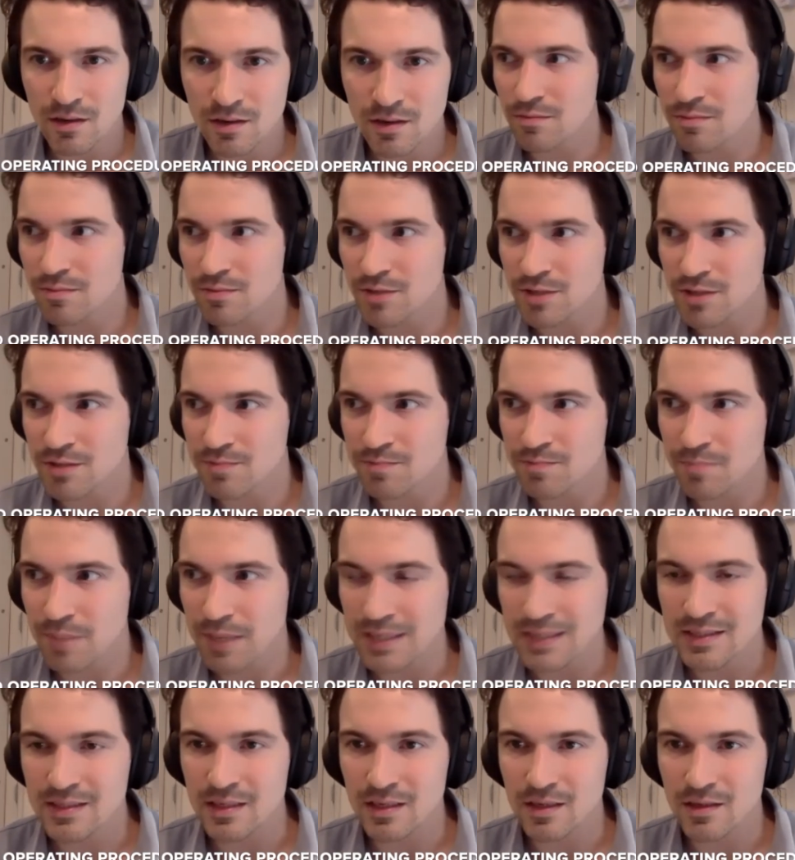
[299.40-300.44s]
just
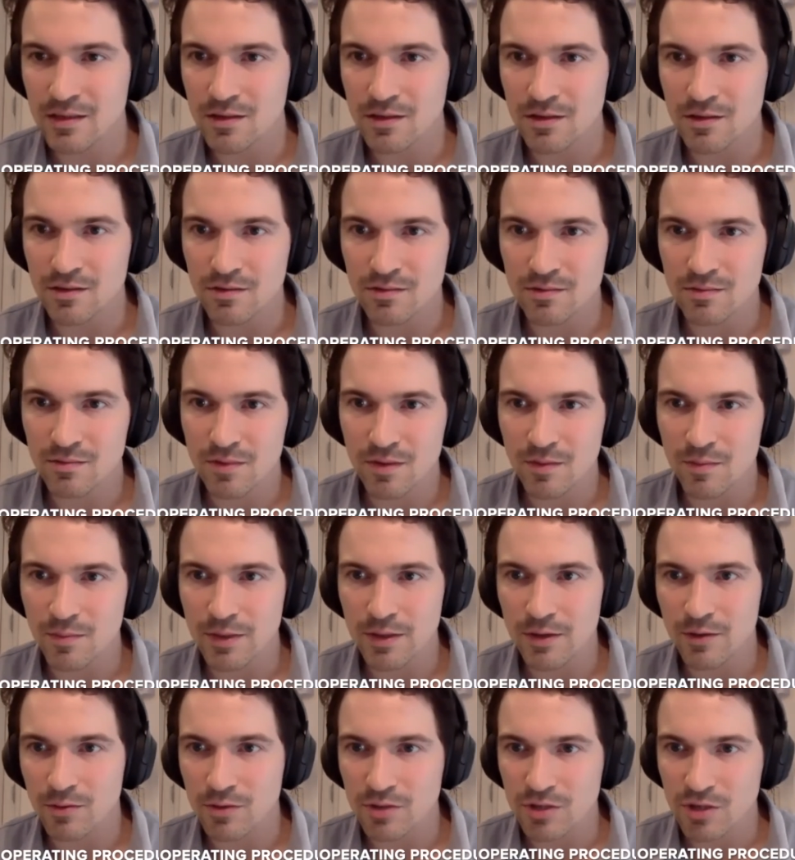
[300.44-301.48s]
basic,
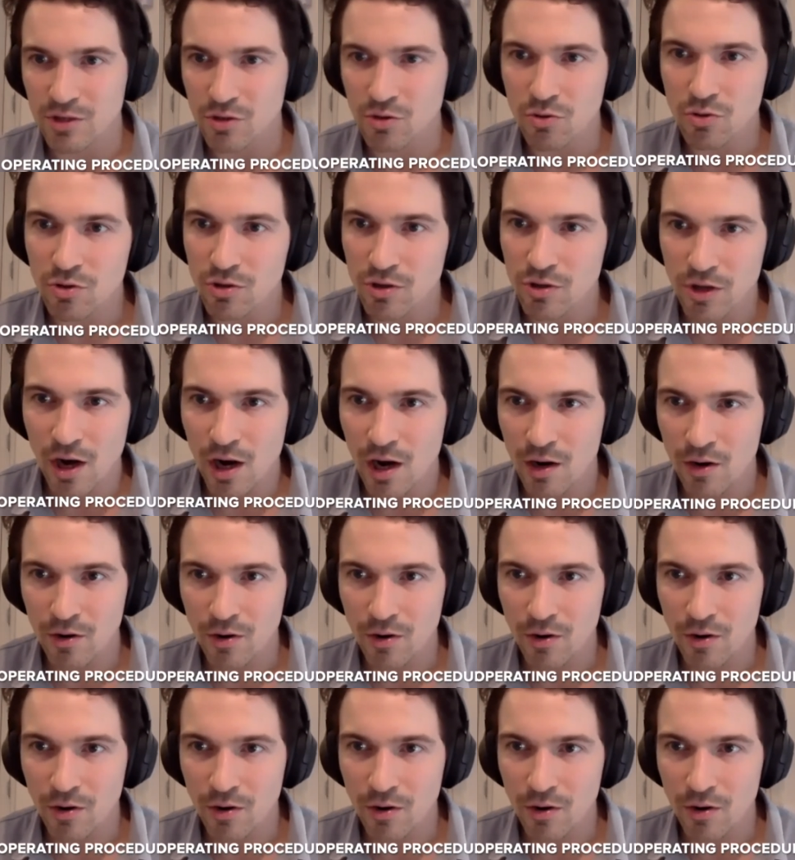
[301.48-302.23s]
whether it was a Google Doc or